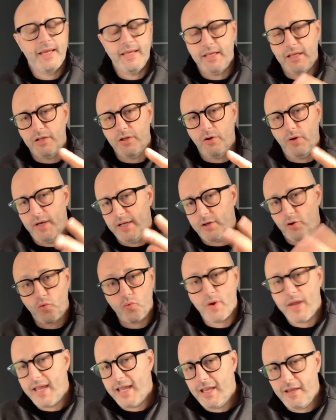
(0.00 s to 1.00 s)
a
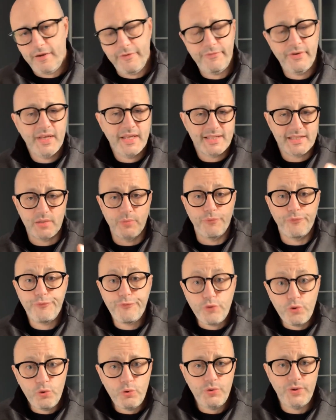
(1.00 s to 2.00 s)
grave, some
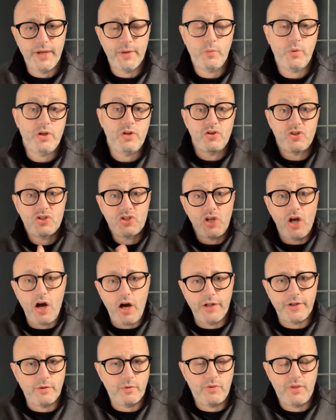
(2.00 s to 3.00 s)
food, and when you saw
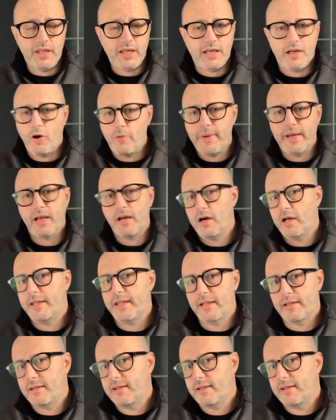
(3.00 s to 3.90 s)
it, you think, oh my God,